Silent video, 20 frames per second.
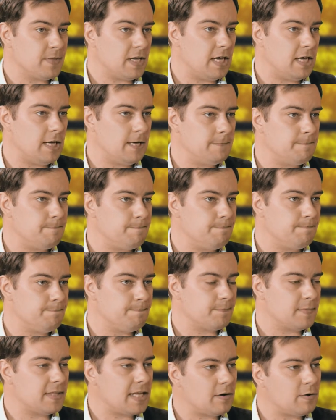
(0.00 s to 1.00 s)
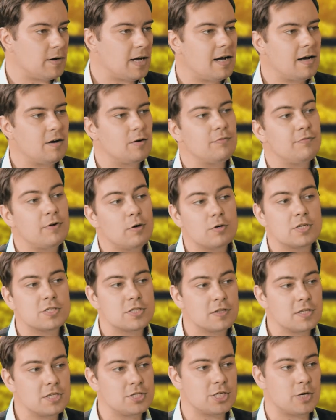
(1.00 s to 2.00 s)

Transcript: Um, now, our focus on this